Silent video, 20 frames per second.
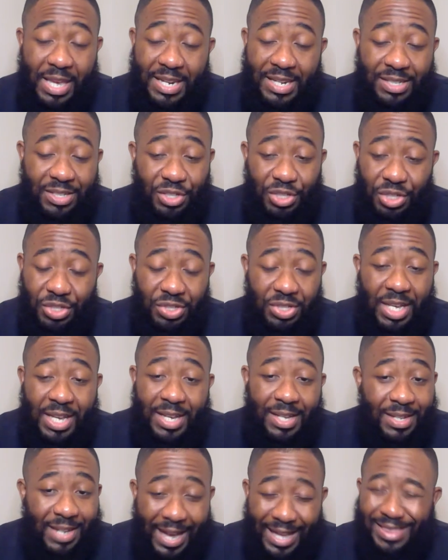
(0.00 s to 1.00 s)
And it's just,
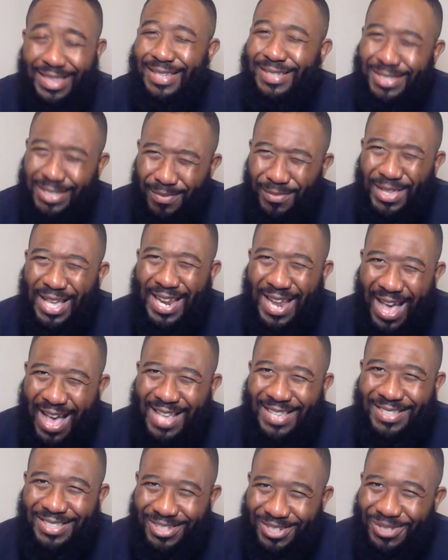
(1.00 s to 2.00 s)
I think some of that
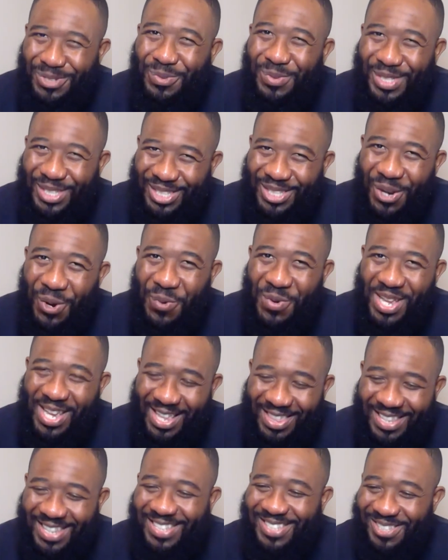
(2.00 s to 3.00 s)
has to do with Sony. I
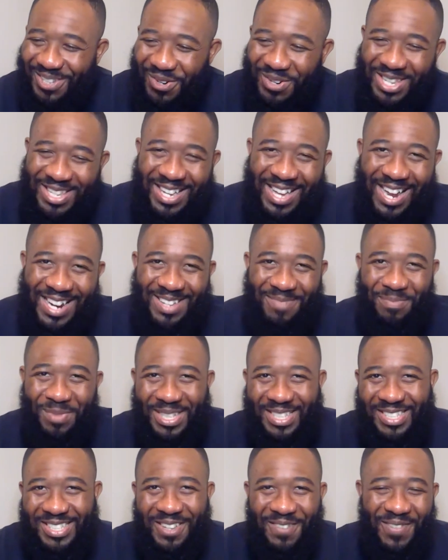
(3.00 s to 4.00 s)
think Sony kind of
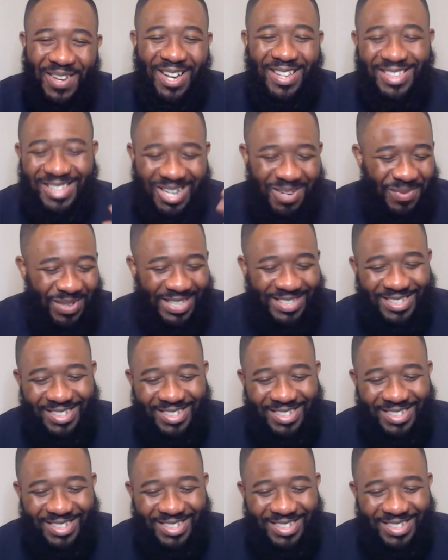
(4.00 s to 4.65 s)
puts stuff out there, but that's